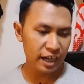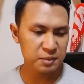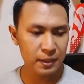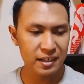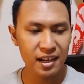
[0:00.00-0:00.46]
I
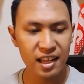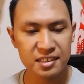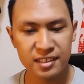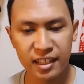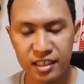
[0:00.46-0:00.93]
spent the
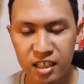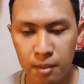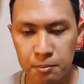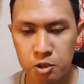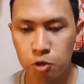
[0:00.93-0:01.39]
last
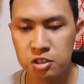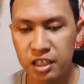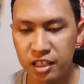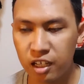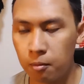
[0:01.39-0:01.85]
19 episodes
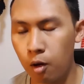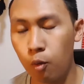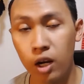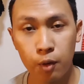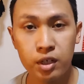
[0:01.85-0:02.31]
thinking about
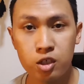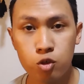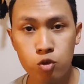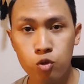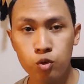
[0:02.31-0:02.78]
what I want
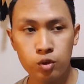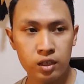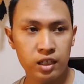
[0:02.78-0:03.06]
to do